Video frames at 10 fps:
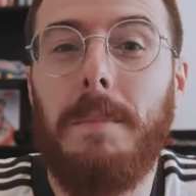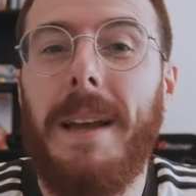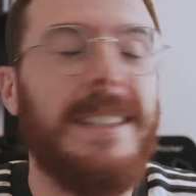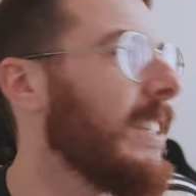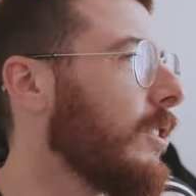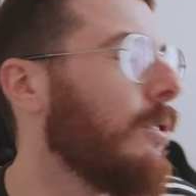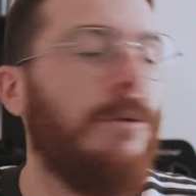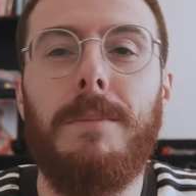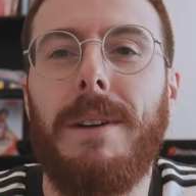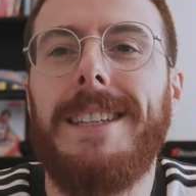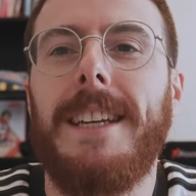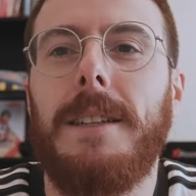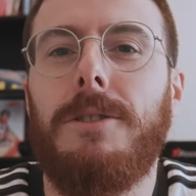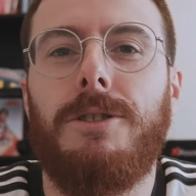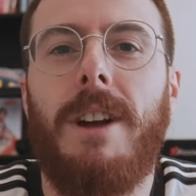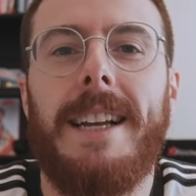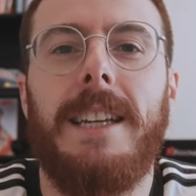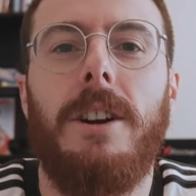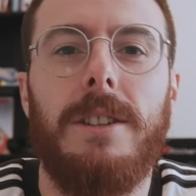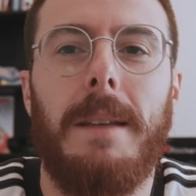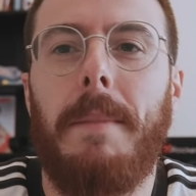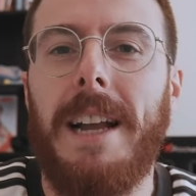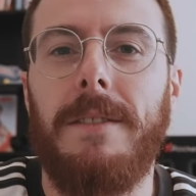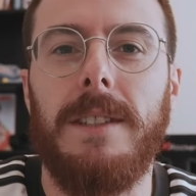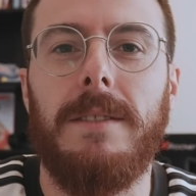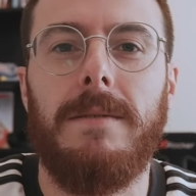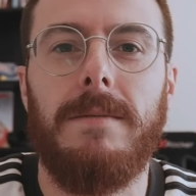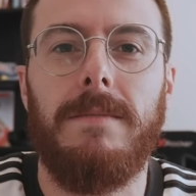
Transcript: Bez has a good Grand He's had a tracky nose at the back of his